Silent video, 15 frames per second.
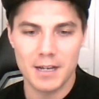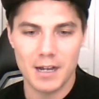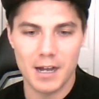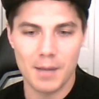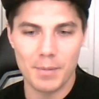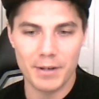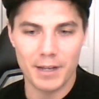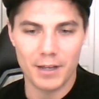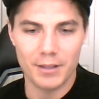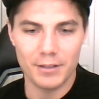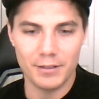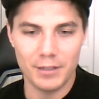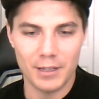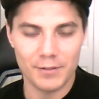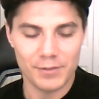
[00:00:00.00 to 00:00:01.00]
But now
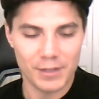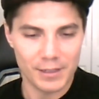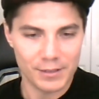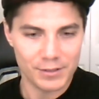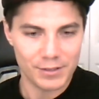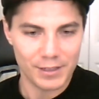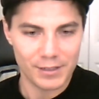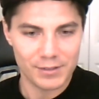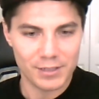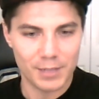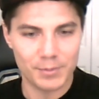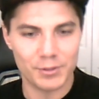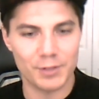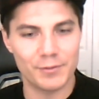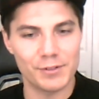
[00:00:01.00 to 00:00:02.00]
that you have things like
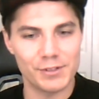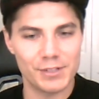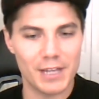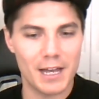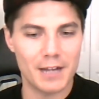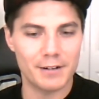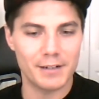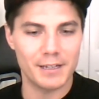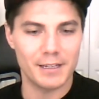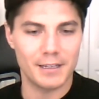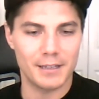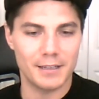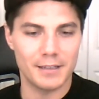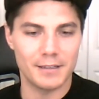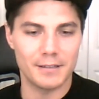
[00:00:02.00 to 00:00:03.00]
subsurface
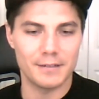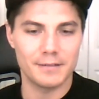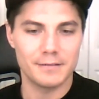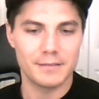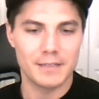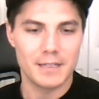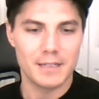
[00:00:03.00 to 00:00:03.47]
scattering and